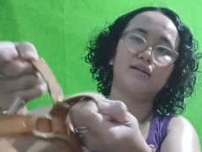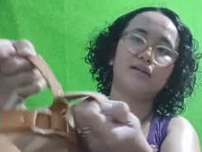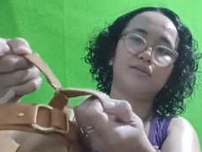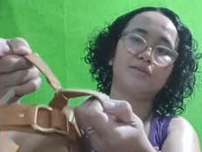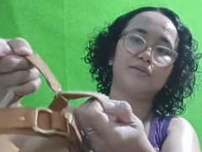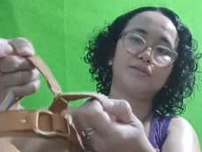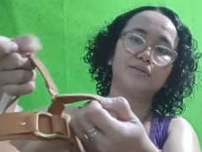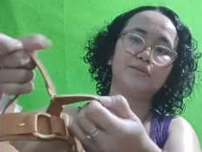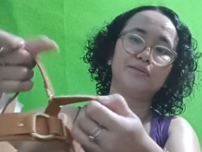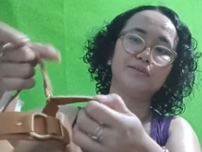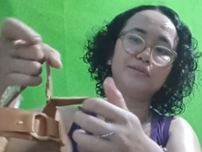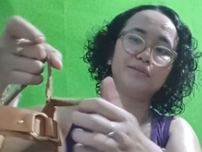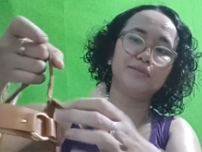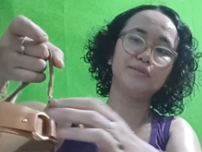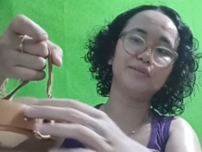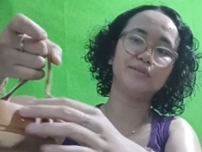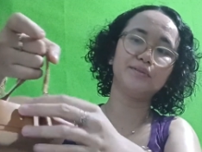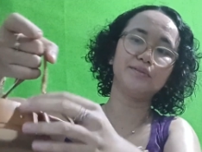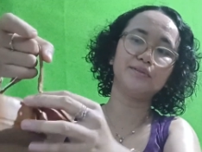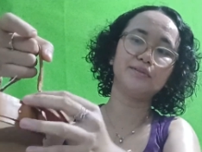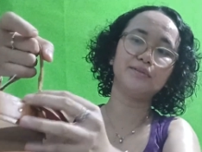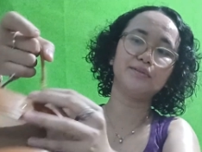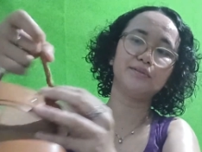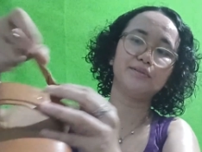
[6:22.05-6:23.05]

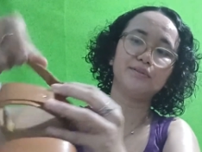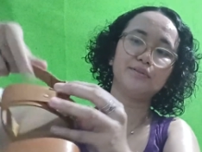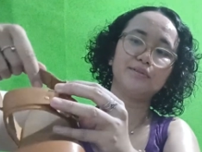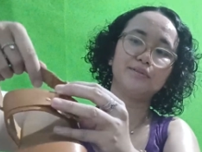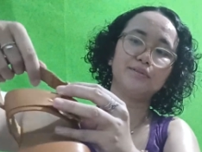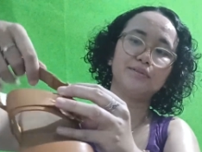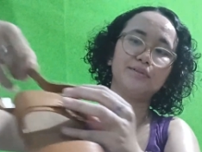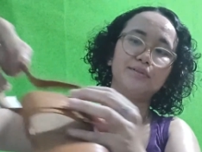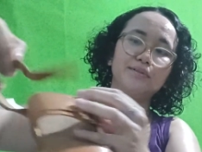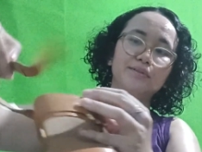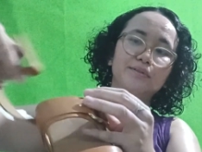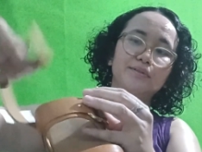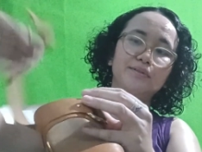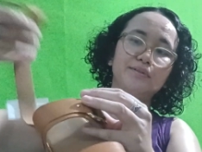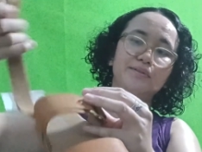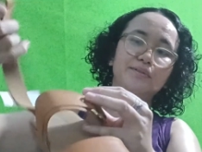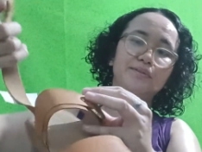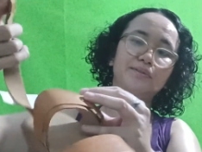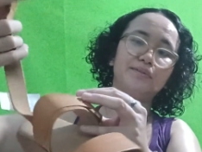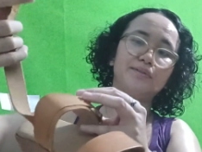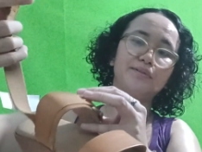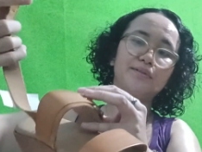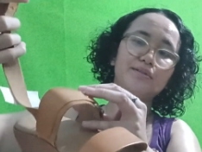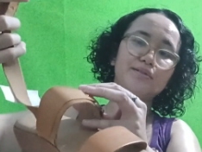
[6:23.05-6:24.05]

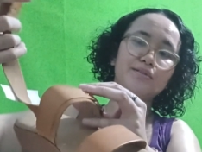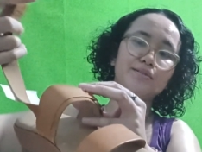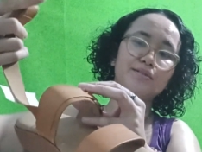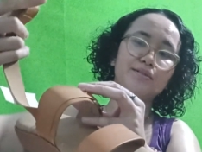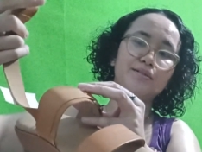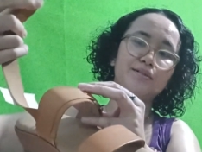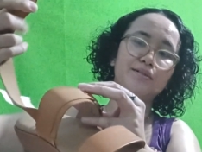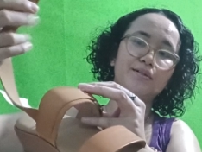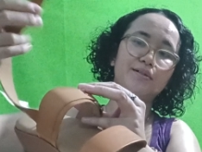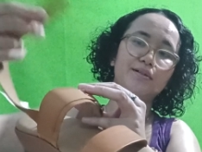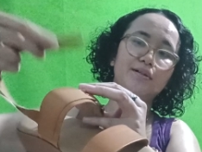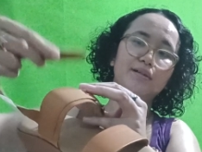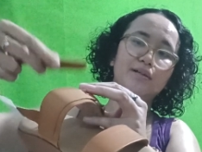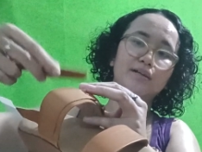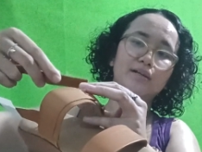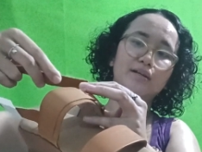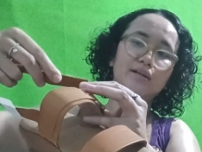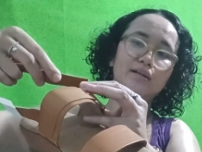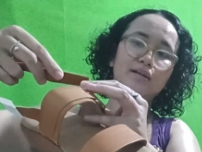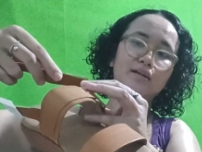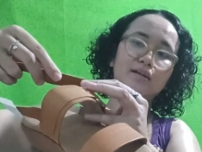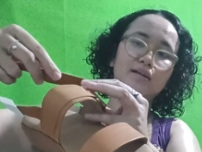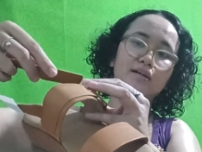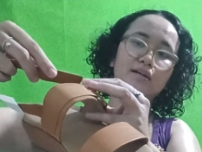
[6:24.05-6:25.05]
oh, so
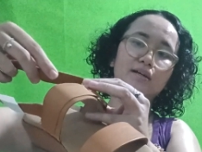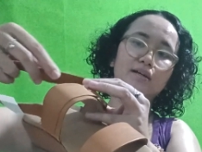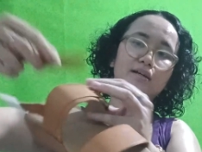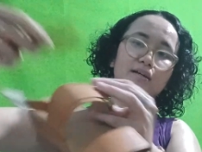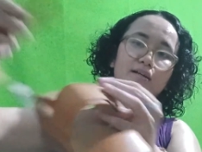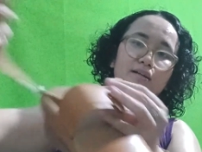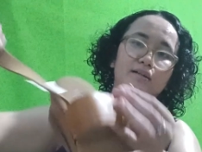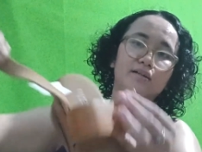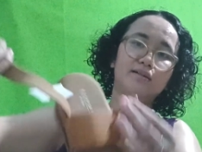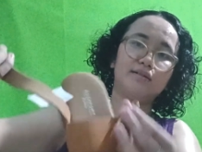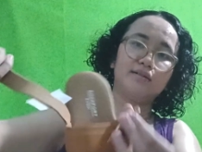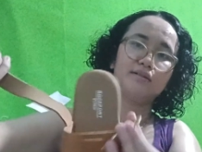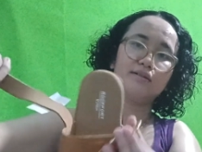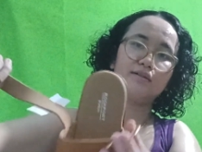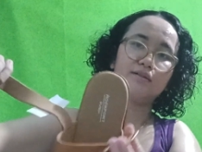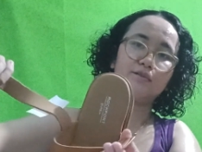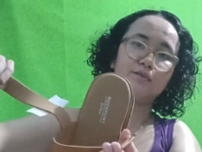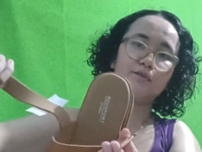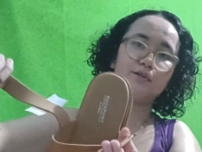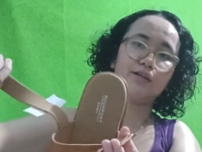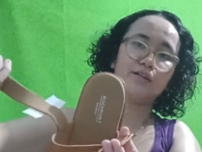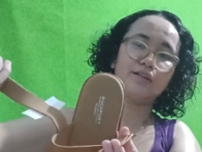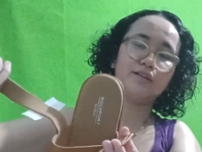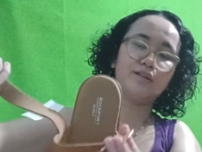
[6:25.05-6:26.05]

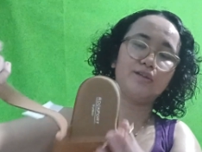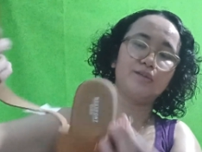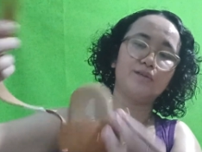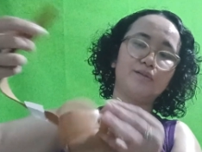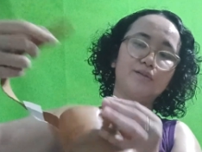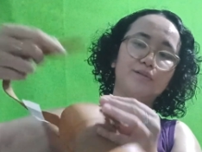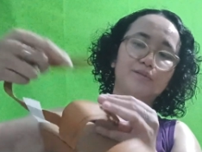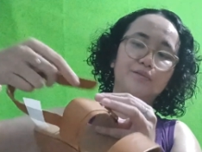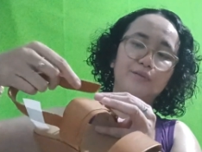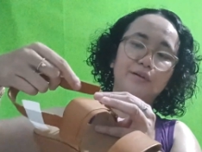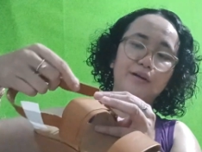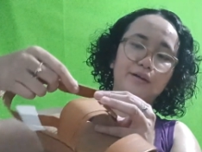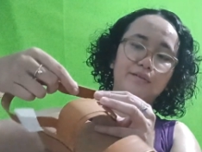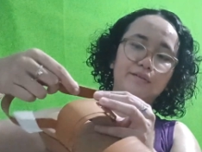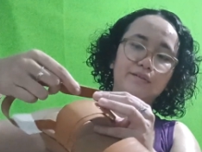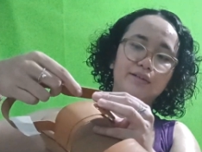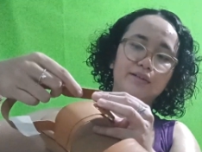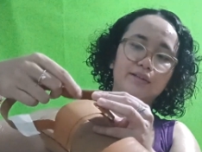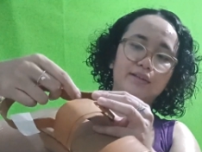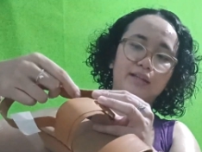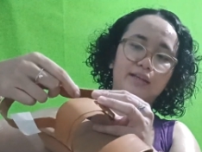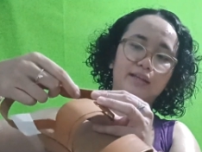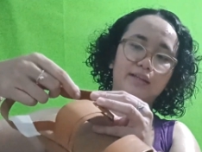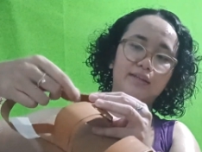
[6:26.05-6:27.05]
when you wear
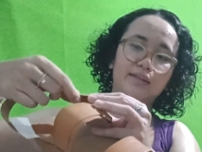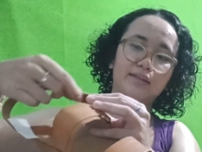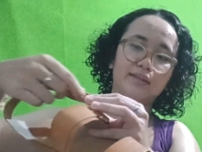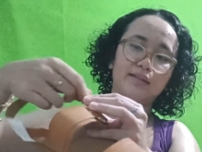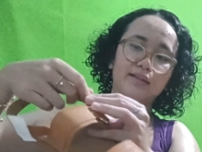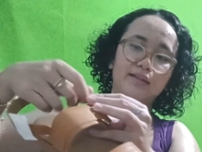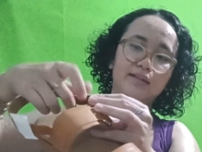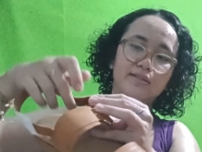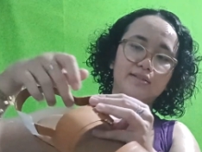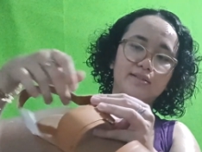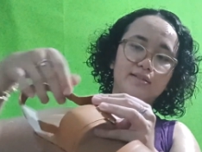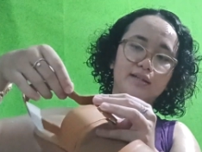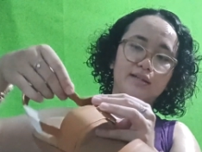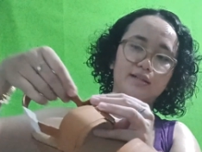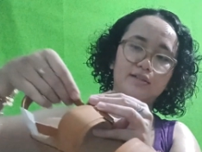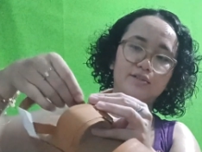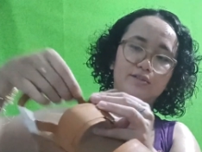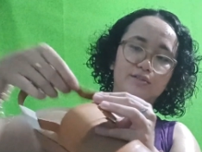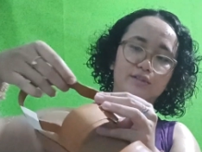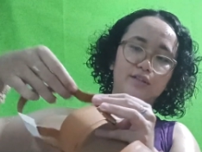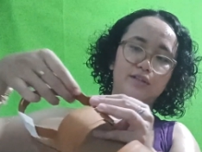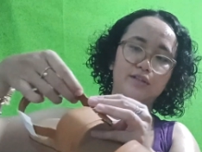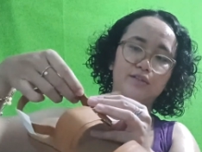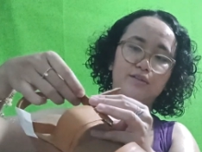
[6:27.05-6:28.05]
it like this,
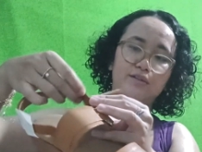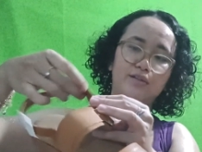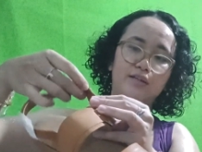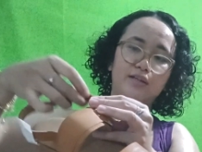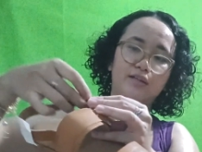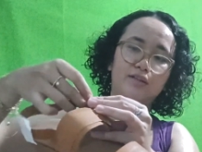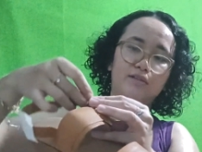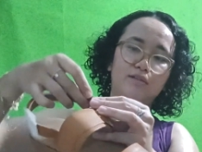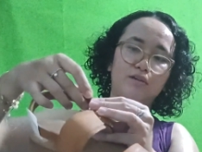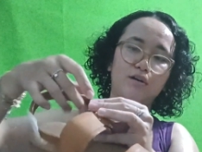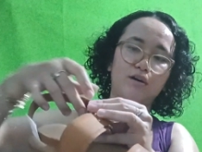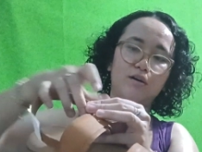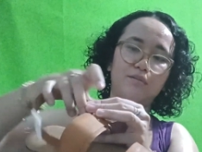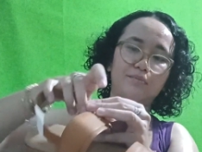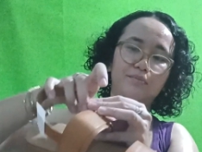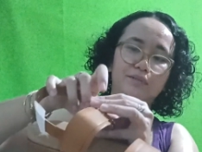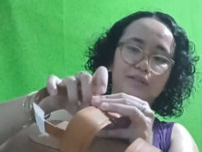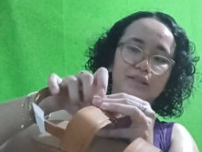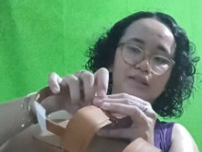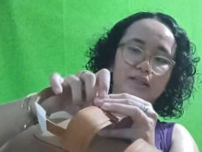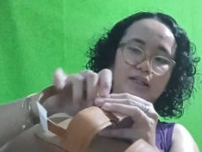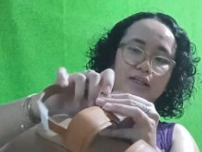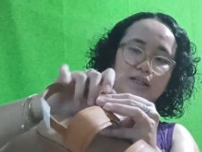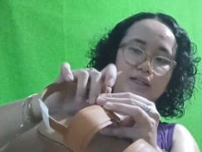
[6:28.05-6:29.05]
actually you need to
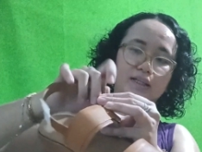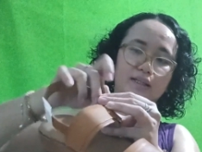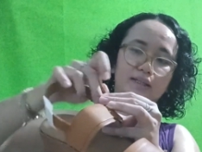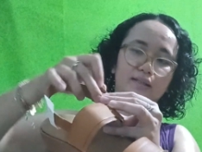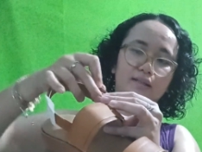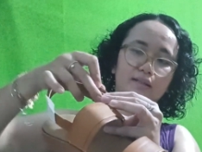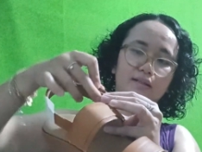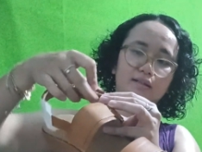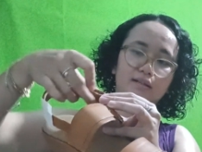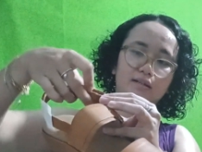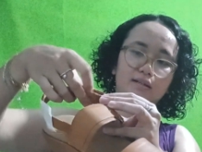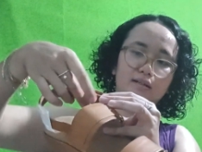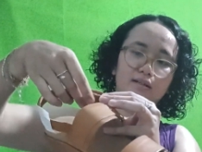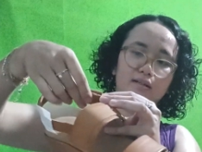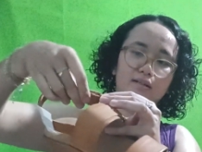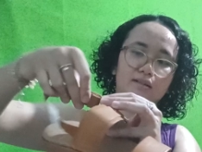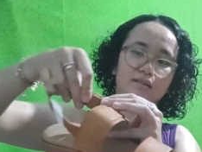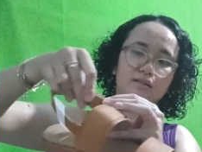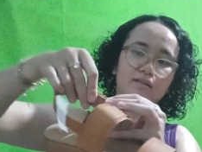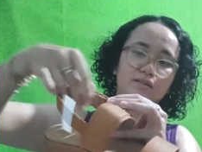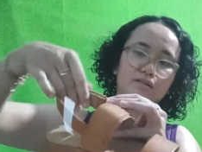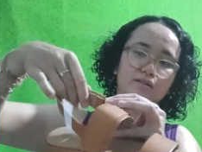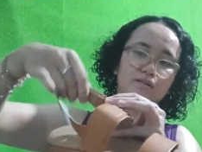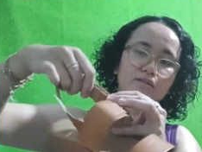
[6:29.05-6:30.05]
open it,
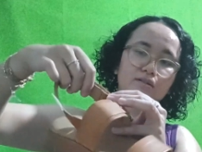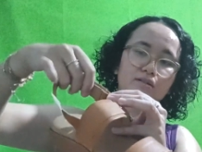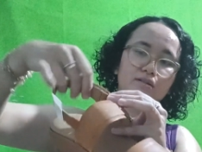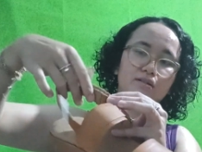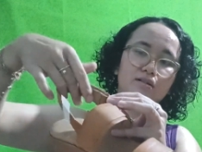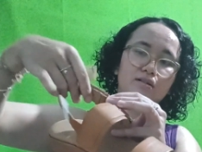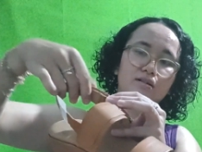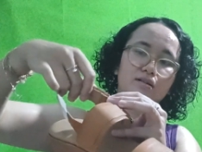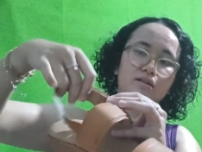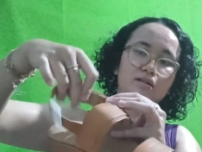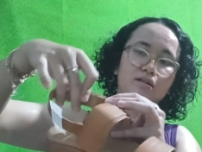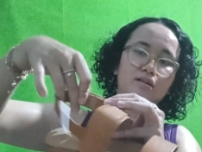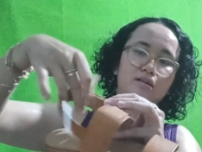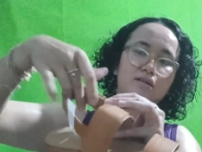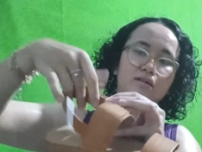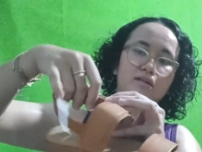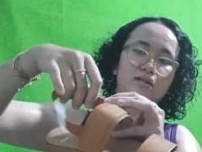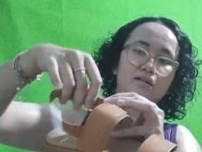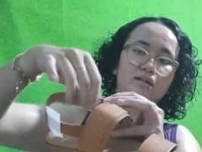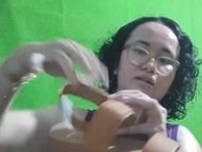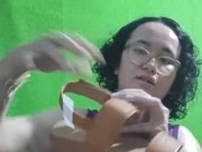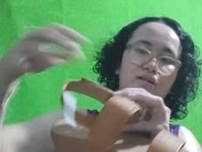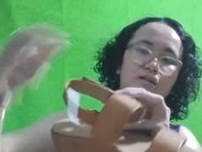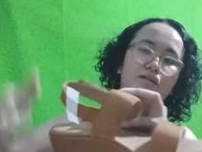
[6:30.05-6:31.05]
the
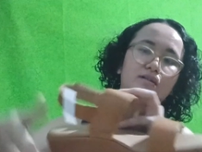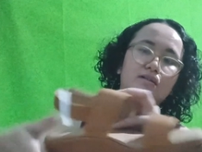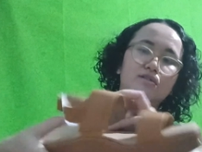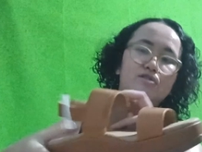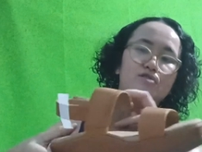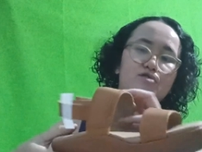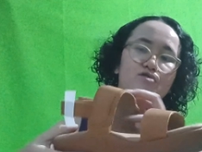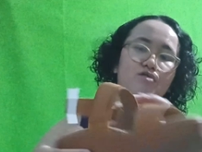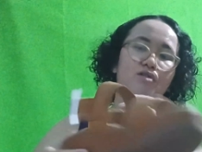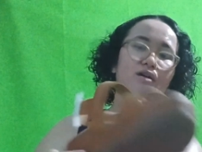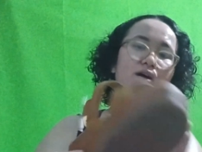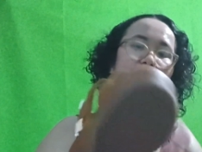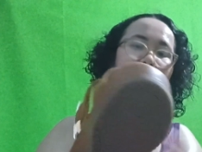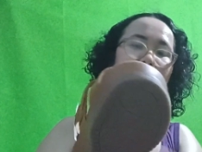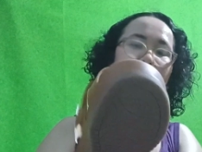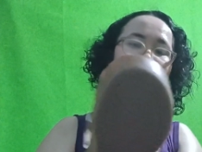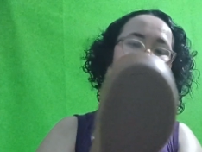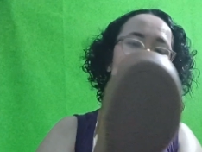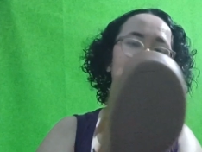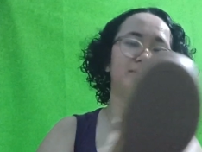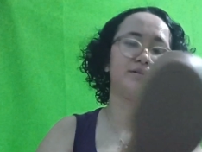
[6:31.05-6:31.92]
stripe.